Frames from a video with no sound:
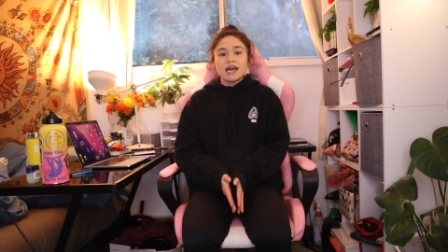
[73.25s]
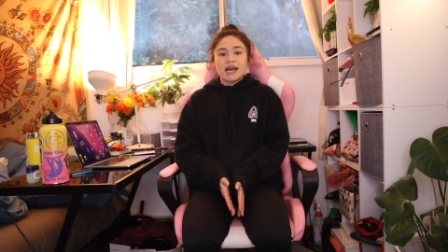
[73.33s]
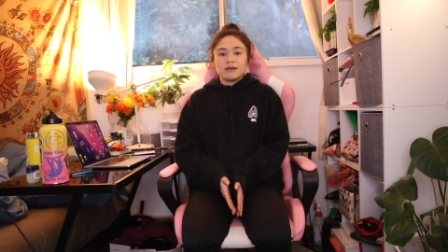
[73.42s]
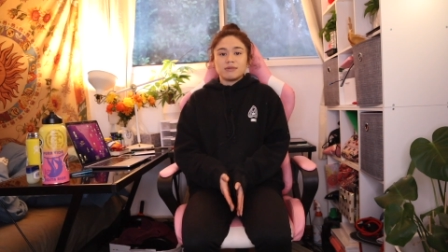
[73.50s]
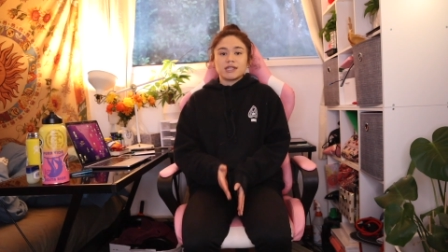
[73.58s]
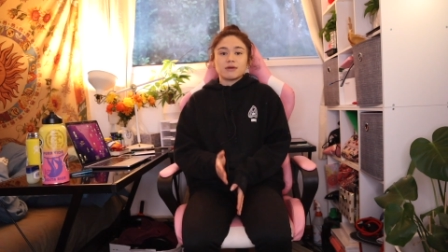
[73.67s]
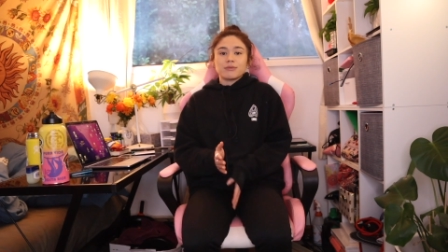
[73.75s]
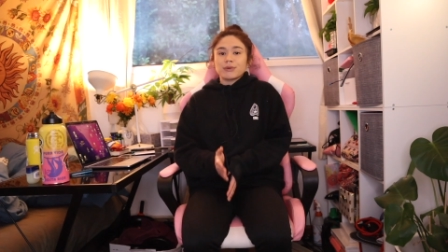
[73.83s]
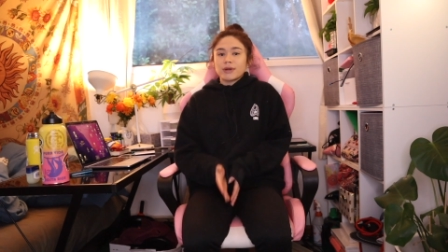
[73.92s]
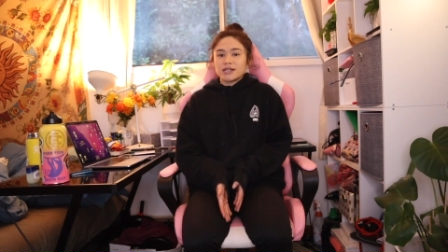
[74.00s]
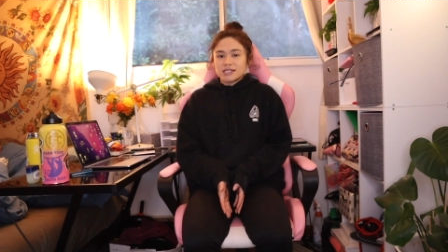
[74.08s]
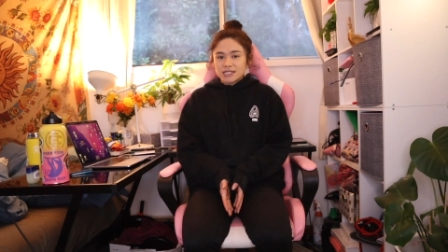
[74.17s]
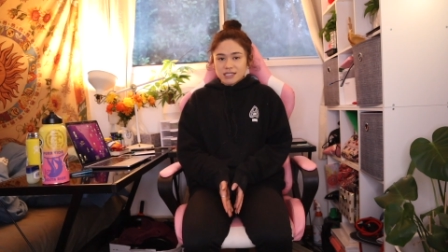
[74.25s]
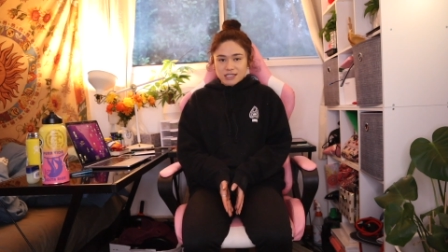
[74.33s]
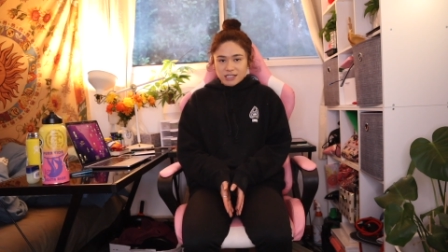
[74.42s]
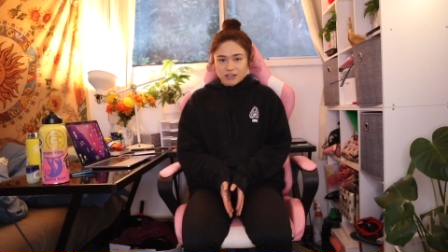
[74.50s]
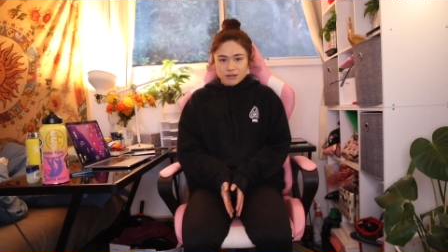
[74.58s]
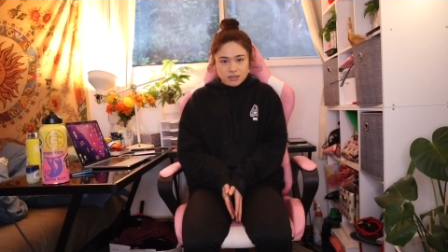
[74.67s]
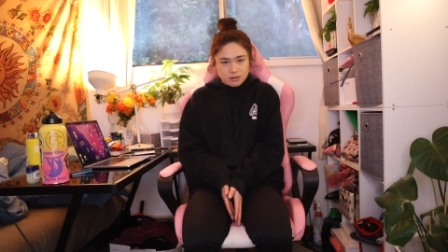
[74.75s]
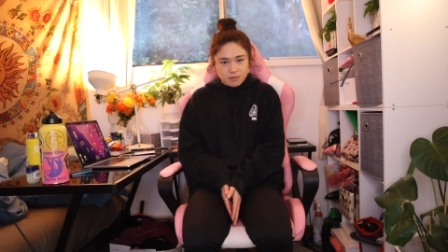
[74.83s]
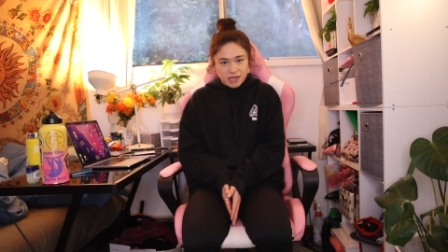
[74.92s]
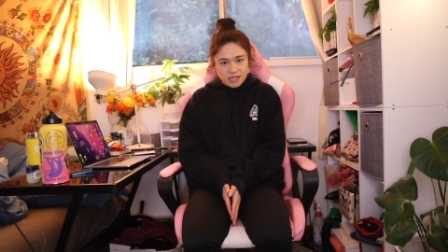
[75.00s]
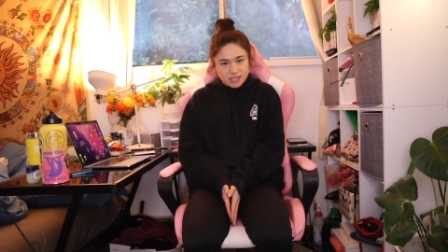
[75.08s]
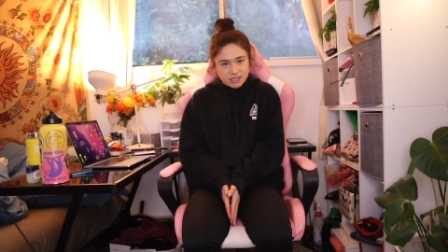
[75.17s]
and become present in your
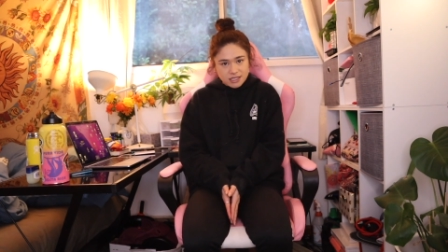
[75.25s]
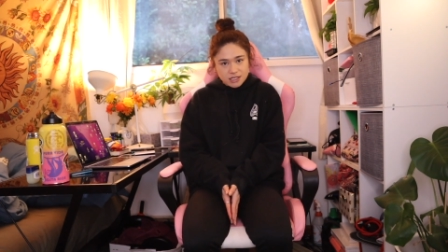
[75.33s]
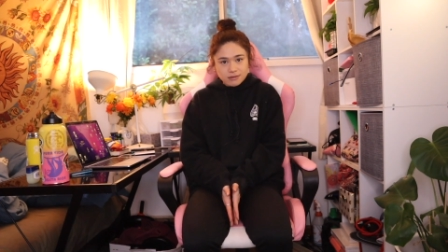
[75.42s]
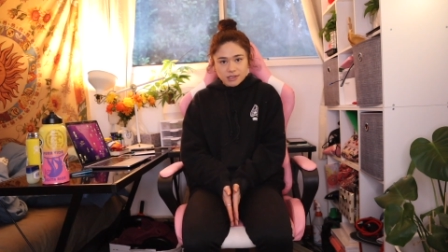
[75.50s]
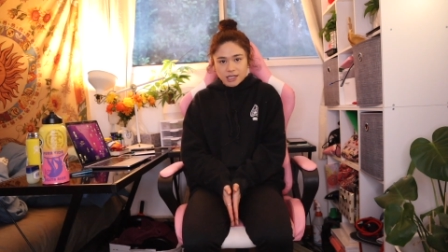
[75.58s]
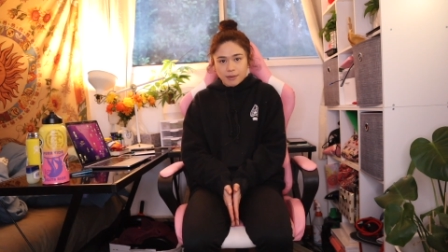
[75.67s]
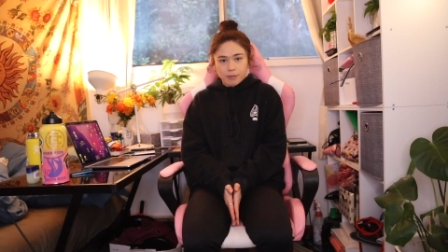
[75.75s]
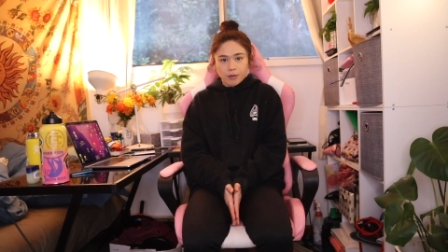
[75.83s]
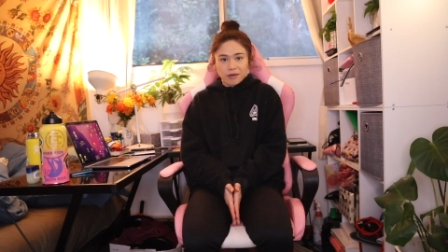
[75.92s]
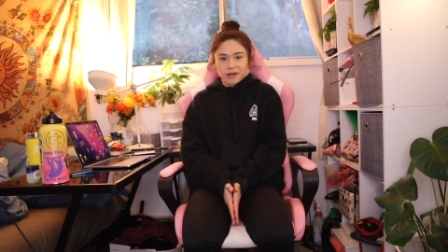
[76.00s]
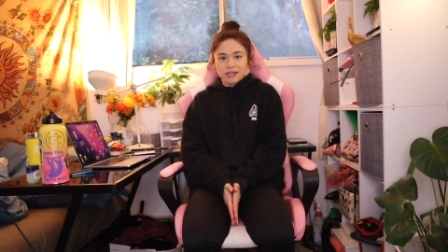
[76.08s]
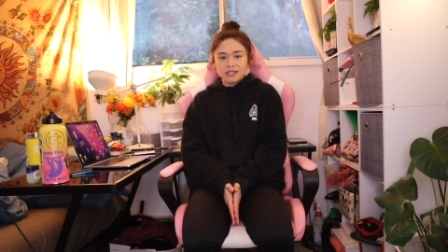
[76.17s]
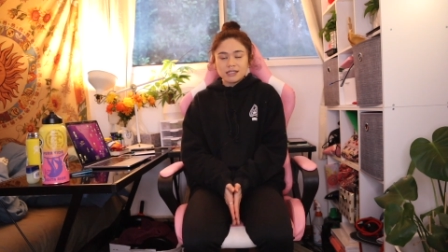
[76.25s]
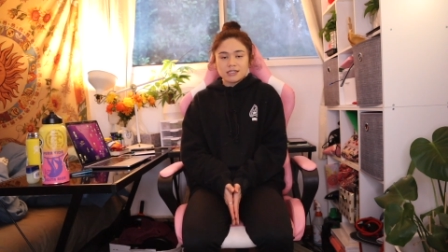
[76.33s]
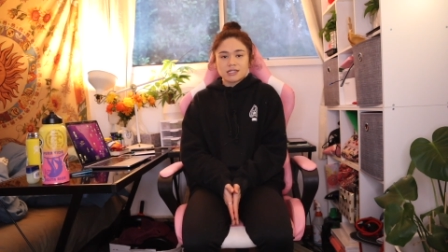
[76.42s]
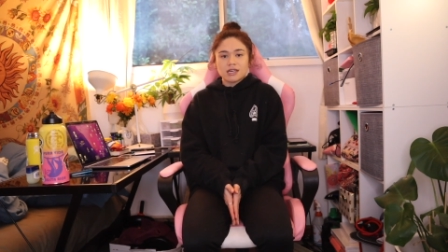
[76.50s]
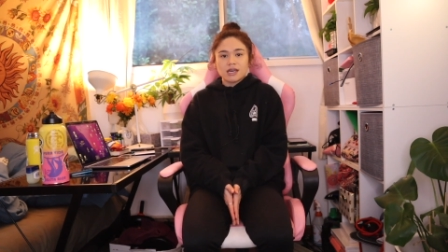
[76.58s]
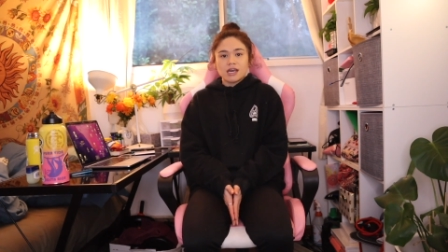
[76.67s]
space is really important.